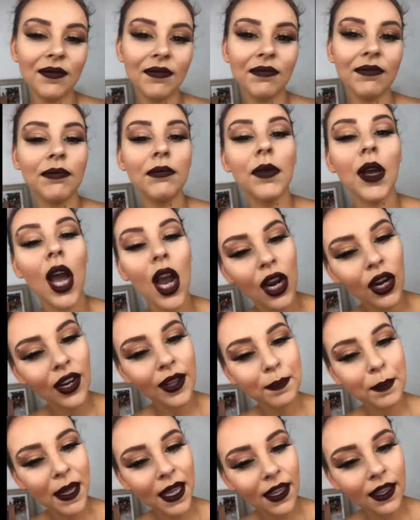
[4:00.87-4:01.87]
pardon
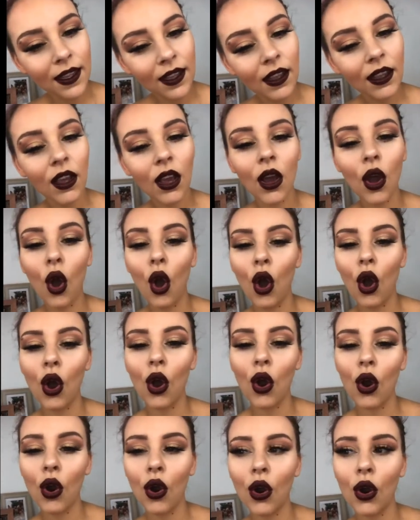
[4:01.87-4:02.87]
me,
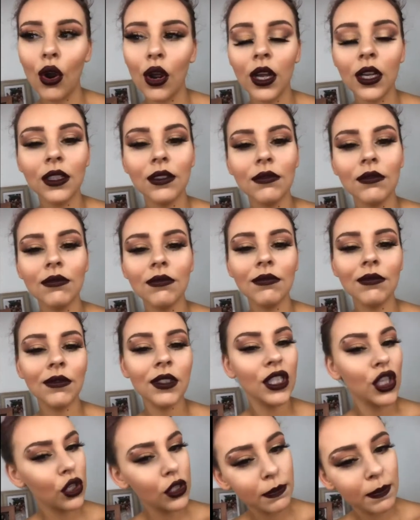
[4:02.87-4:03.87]
or
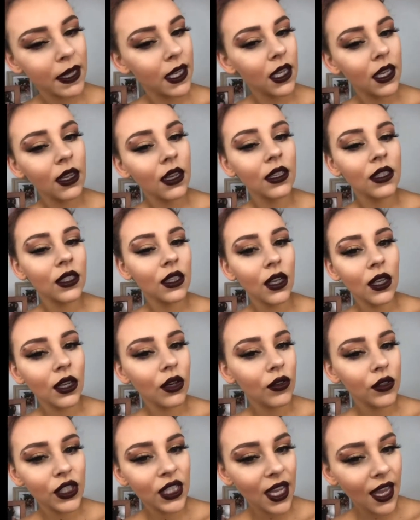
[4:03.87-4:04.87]
excuse me, I did not hear what you
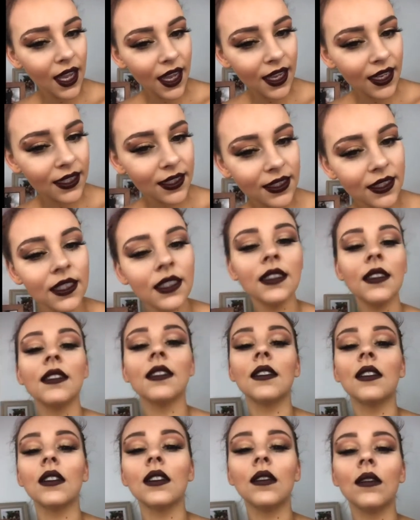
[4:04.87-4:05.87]
said
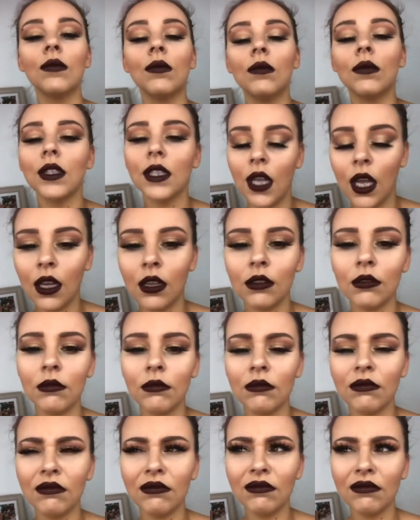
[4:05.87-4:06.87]
we say,
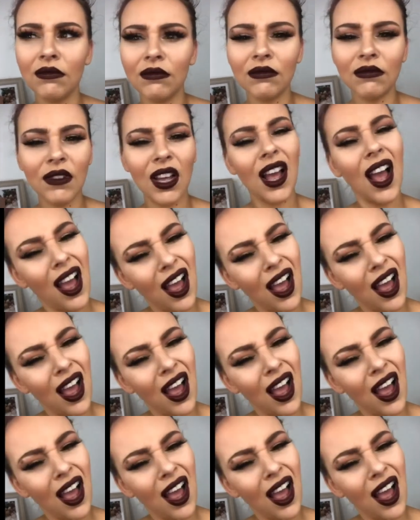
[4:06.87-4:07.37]
huh?